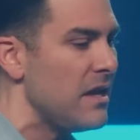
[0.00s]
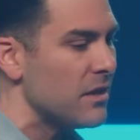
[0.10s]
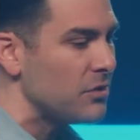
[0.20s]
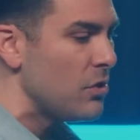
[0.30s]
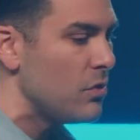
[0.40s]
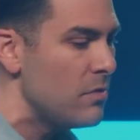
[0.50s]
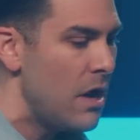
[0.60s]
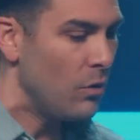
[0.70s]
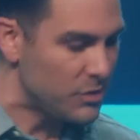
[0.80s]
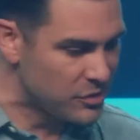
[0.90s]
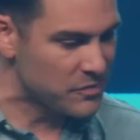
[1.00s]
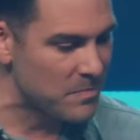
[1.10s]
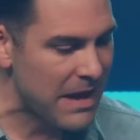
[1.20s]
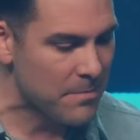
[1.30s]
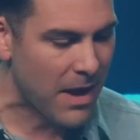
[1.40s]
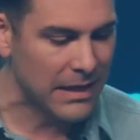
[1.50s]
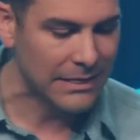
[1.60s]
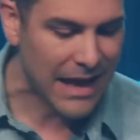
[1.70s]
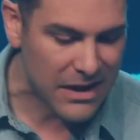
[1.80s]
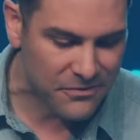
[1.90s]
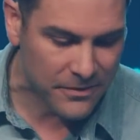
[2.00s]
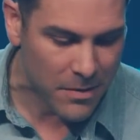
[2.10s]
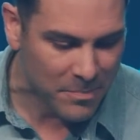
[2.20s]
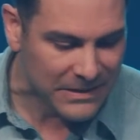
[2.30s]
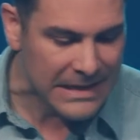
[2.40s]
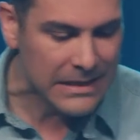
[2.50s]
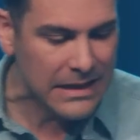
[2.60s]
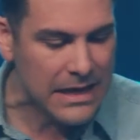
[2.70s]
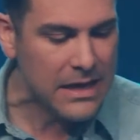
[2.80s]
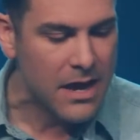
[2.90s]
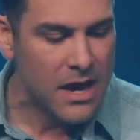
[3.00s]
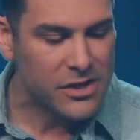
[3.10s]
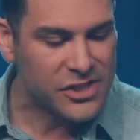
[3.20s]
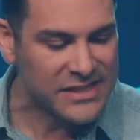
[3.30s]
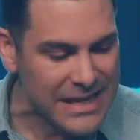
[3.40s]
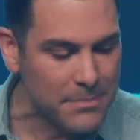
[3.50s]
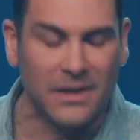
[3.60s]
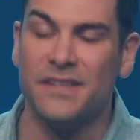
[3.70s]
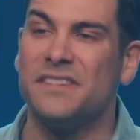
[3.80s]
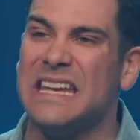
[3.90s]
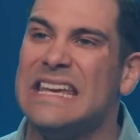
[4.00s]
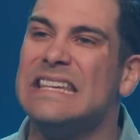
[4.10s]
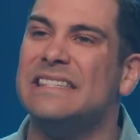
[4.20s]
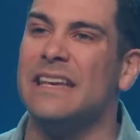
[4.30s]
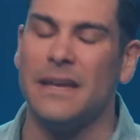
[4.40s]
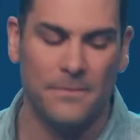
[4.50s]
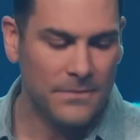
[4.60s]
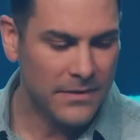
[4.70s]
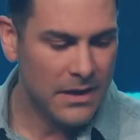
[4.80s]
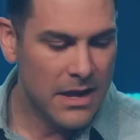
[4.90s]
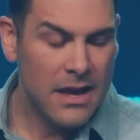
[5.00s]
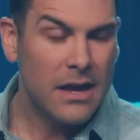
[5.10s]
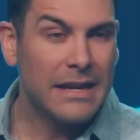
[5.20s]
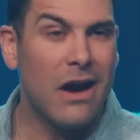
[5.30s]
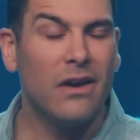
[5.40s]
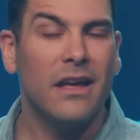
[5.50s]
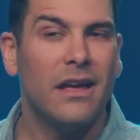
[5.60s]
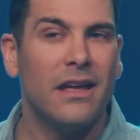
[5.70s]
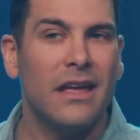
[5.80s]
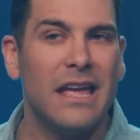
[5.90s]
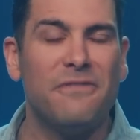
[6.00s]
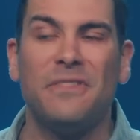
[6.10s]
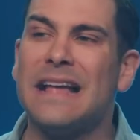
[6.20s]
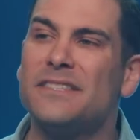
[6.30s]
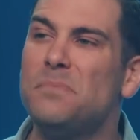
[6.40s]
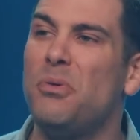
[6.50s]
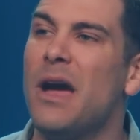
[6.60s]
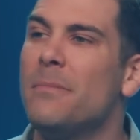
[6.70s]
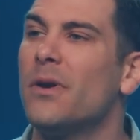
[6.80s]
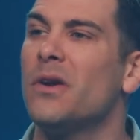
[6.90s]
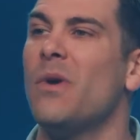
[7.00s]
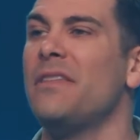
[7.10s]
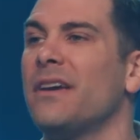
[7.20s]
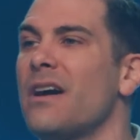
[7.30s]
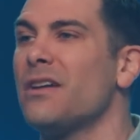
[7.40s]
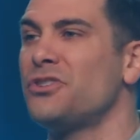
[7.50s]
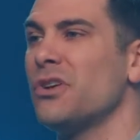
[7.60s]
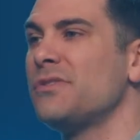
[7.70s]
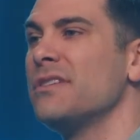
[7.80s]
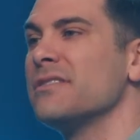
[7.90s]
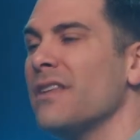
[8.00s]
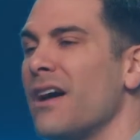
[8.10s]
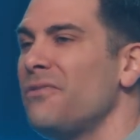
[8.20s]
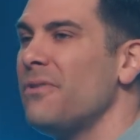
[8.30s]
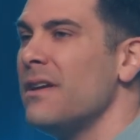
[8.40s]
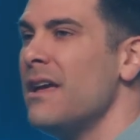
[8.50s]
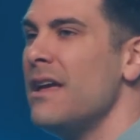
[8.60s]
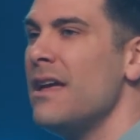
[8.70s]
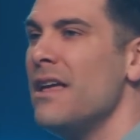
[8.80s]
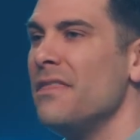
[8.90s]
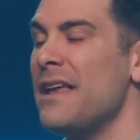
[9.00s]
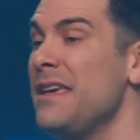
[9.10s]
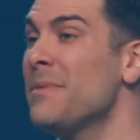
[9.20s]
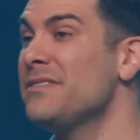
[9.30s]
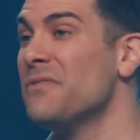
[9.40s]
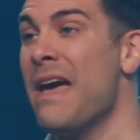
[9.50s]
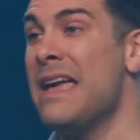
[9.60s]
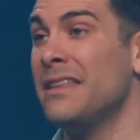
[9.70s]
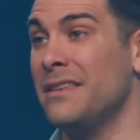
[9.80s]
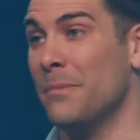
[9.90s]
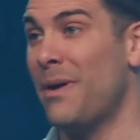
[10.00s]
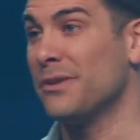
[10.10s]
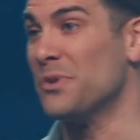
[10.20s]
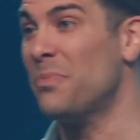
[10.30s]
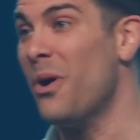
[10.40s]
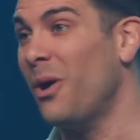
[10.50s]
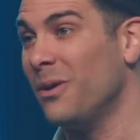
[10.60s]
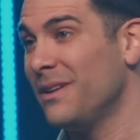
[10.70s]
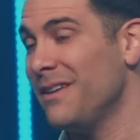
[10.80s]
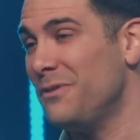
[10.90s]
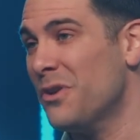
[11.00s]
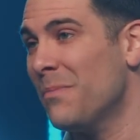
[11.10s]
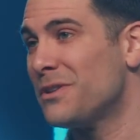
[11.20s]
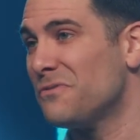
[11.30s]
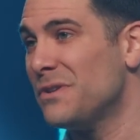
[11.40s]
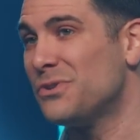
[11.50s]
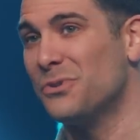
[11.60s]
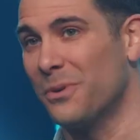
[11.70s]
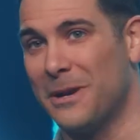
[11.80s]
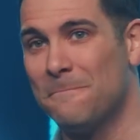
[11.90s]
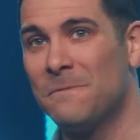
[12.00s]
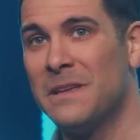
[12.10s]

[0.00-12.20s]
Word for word: he could do was just make my life completely seamless, easy. Now, if that's the primary way that God shows his love, then he must have hated the Apostle Paul, if you know much of his story.